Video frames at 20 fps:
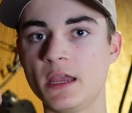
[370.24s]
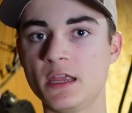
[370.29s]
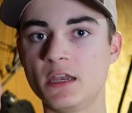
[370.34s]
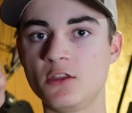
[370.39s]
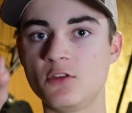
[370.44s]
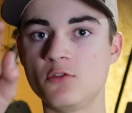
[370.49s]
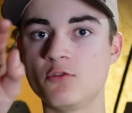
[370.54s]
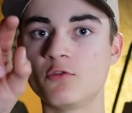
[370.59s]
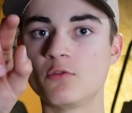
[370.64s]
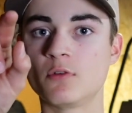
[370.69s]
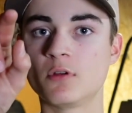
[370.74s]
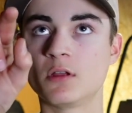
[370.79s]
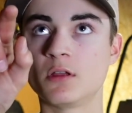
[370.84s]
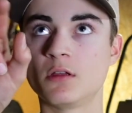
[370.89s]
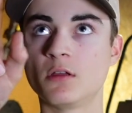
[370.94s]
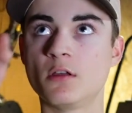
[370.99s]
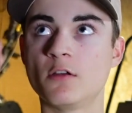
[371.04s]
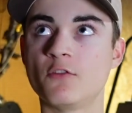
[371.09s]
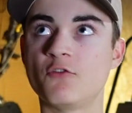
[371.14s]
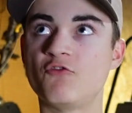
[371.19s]
and you
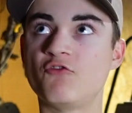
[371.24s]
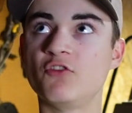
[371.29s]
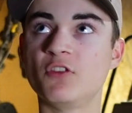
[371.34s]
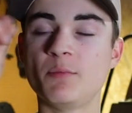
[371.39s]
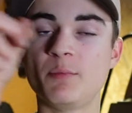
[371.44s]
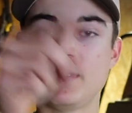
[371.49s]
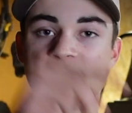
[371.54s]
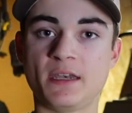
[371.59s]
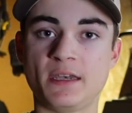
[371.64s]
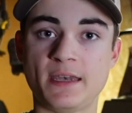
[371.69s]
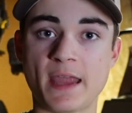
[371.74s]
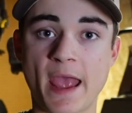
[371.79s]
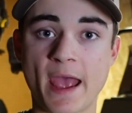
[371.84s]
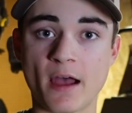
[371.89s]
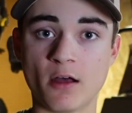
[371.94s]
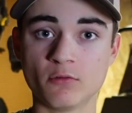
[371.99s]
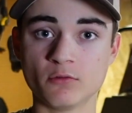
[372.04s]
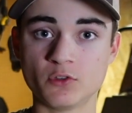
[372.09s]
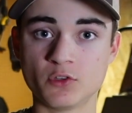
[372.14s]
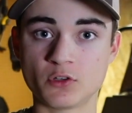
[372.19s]
flip it
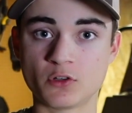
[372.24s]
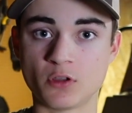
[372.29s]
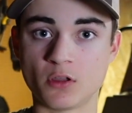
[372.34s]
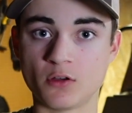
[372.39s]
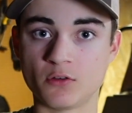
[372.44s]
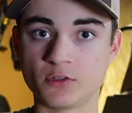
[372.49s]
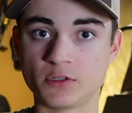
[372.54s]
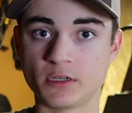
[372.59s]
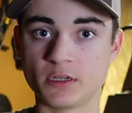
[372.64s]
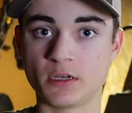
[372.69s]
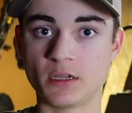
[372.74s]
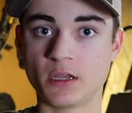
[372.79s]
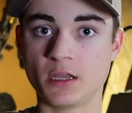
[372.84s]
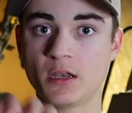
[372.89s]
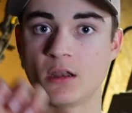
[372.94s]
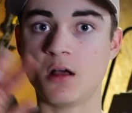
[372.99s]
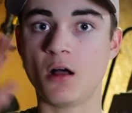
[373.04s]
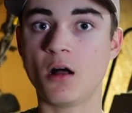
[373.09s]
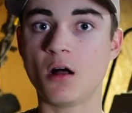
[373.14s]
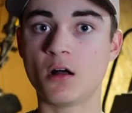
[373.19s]
down to close it
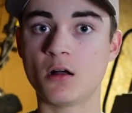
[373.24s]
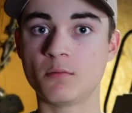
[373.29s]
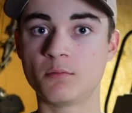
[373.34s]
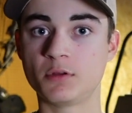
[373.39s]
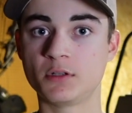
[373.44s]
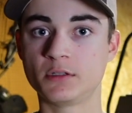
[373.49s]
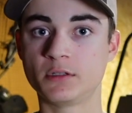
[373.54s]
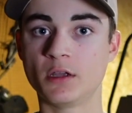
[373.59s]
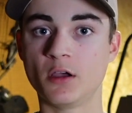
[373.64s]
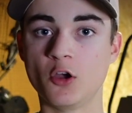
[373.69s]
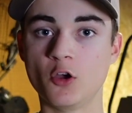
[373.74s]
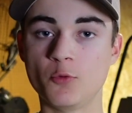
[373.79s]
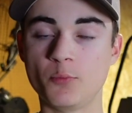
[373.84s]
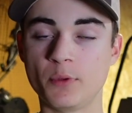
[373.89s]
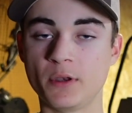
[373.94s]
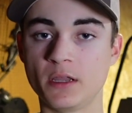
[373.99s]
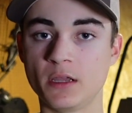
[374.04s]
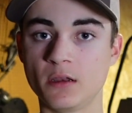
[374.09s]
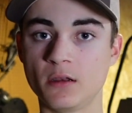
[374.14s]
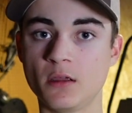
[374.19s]
and up to
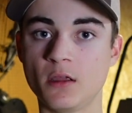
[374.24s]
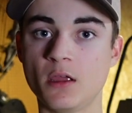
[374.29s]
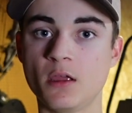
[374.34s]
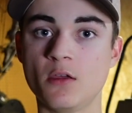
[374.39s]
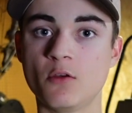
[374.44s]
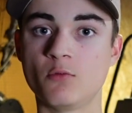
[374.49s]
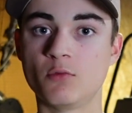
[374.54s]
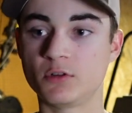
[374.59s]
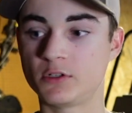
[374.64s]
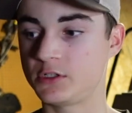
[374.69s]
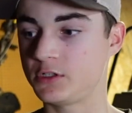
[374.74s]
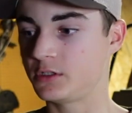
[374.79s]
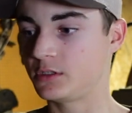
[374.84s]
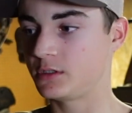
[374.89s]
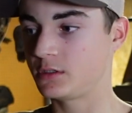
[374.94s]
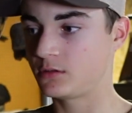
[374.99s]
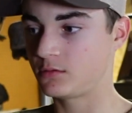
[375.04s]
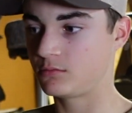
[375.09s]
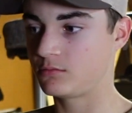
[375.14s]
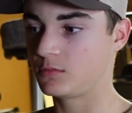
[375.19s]
open it, which
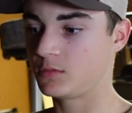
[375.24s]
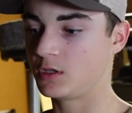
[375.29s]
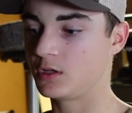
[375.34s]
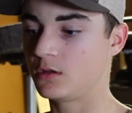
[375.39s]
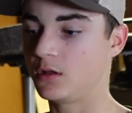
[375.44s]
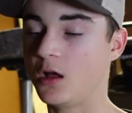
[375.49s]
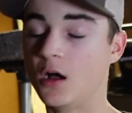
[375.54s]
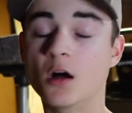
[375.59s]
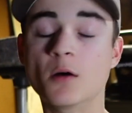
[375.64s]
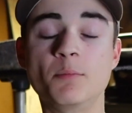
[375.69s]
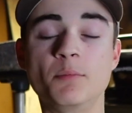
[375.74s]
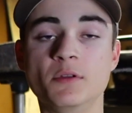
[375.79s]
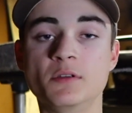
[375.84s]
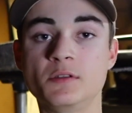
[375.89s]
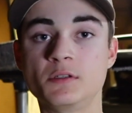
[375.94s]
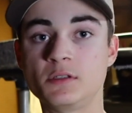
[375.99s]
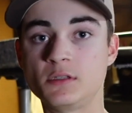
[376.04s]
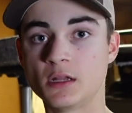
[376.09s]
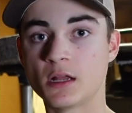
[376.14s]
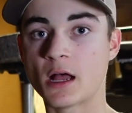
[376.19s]
is up
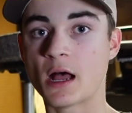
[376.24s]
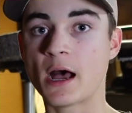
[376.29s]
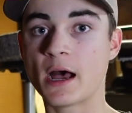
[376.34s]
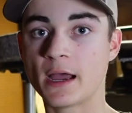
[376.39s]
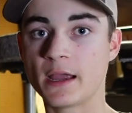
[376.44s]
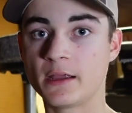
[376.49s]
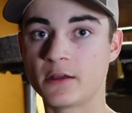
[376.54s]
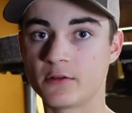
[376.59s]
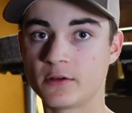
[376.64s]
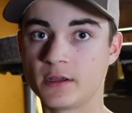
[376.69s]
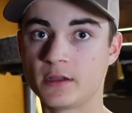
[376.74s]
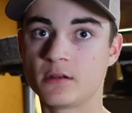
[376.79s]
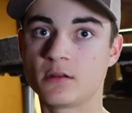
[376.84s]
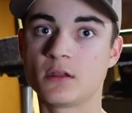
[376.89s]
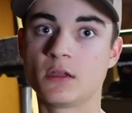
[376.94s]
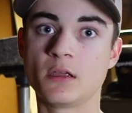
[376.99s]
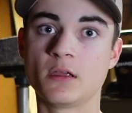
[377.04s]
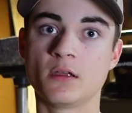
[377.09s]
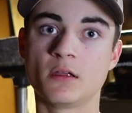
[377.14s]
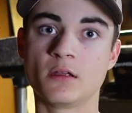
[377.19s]
is to higher it,
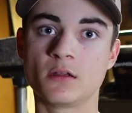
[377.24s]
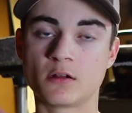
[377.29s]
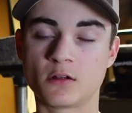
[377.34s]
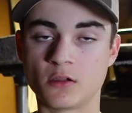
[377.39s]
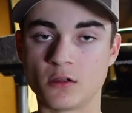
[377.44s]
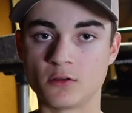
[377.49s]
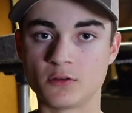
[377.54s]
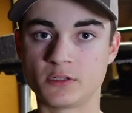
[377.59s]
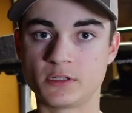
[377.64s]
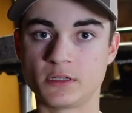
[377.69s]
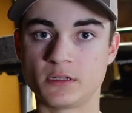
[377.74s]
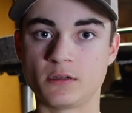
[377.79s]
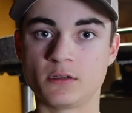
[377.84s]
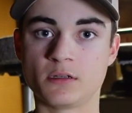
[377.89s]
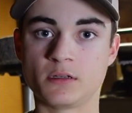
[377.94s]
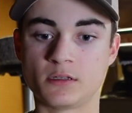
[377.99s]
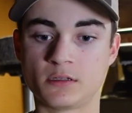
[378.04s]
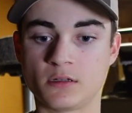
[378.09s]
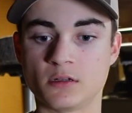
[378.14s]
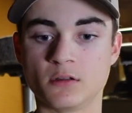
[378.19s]
close it
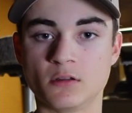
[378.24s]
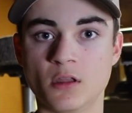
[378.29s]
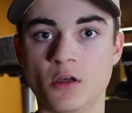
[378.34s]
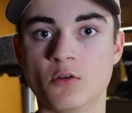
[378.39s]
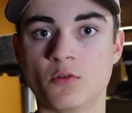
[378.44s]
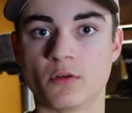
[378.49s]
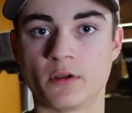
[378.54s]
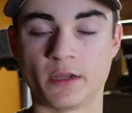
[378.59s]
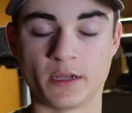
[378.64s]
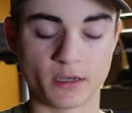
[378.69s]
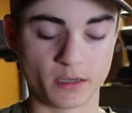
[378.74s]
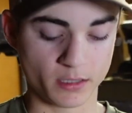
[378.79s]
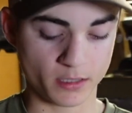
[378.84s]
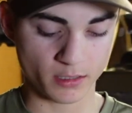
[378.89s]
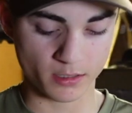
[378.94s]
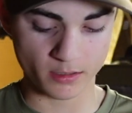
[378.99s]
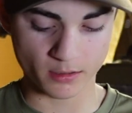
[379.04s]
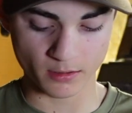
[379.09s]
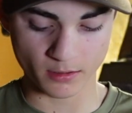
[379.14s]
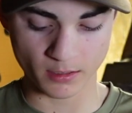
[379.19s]
is to lower it.
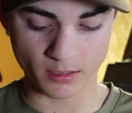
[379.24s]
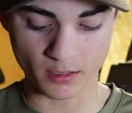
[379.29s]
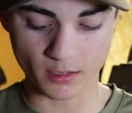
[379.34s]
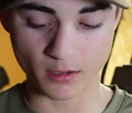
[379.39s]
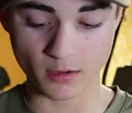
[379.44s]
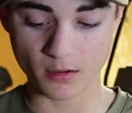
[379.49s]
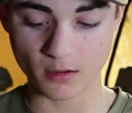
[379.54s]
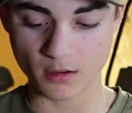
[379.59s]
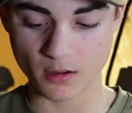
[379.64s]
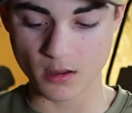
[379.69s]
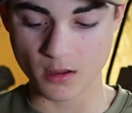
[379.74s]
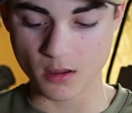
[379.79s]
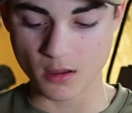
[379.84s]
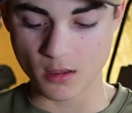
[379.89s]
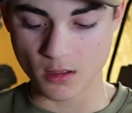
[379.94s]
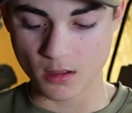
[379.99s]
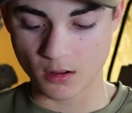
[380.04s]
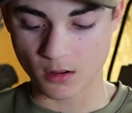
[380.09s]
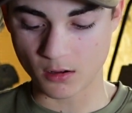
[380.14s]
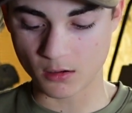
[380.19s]
And
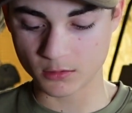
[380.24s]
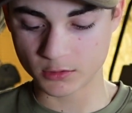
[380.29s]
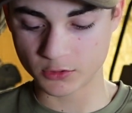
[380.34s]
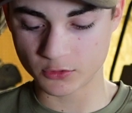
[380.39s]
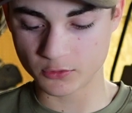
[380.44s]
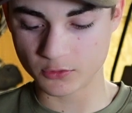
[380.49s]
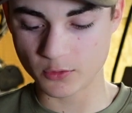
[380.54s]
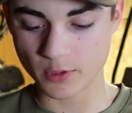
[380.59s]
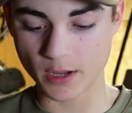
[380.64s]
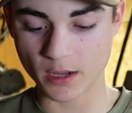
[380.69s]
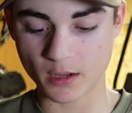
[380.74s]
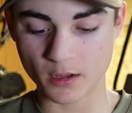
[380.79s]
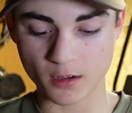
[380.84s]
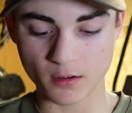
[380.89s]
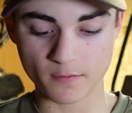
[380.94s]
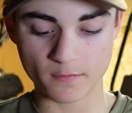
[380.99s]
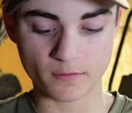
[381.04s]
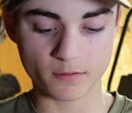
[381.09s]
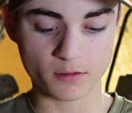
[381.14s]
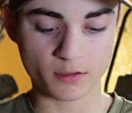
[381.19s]
also you
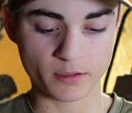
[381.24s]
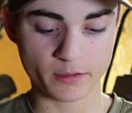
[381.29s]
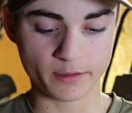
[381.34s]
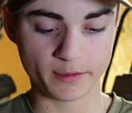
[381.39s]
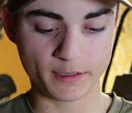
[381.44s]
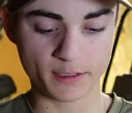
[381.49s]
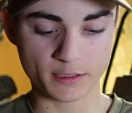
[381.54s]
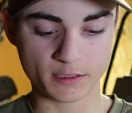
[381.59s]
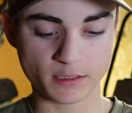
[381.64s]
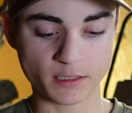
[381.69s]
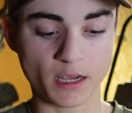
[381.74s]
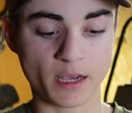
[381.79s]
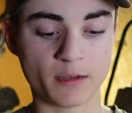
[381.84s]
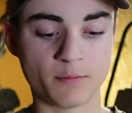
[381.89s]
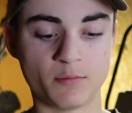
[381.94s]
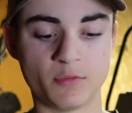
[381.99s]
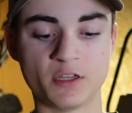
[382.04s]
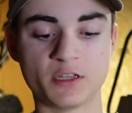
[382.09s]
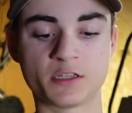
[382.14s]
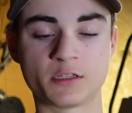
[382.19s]
have this
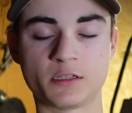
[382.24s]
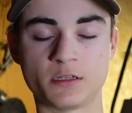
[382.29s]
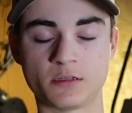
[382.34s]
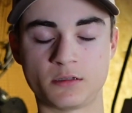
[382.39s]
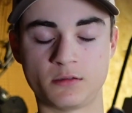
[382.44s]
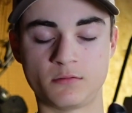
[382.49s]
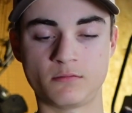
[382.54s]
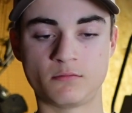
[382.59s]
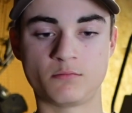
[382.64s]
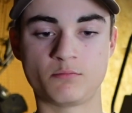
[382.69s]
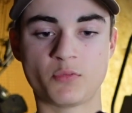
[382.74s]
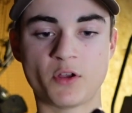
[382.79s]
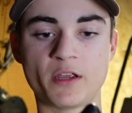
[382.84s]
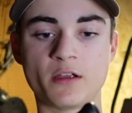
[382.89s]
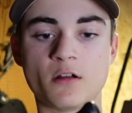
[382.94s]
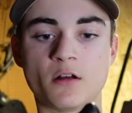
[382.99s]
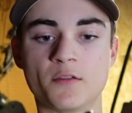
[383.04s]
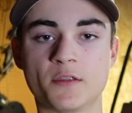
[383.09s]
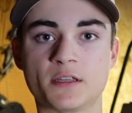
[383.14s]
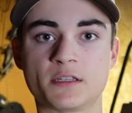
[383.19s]
side, this is the
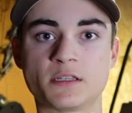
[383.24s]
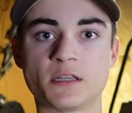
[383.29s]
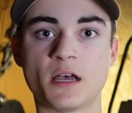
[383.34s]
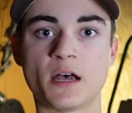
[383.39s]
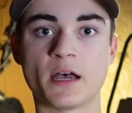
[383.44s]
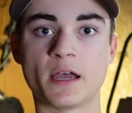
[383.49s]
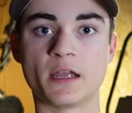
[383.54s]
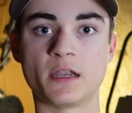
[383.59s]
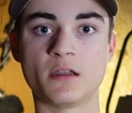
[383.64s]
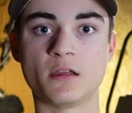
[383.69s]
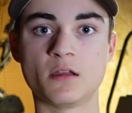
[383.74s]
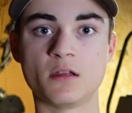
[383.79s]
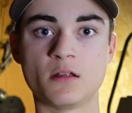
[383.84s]
brake on the side.